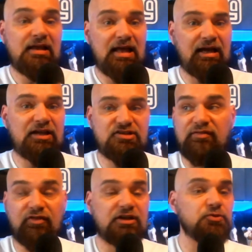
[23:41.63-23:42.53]
against the
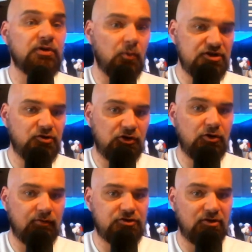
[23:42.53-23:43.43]
Phillies when there was no
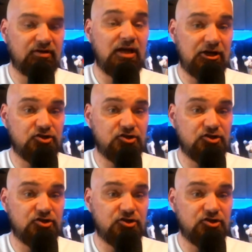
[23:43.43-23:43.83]
universal DH.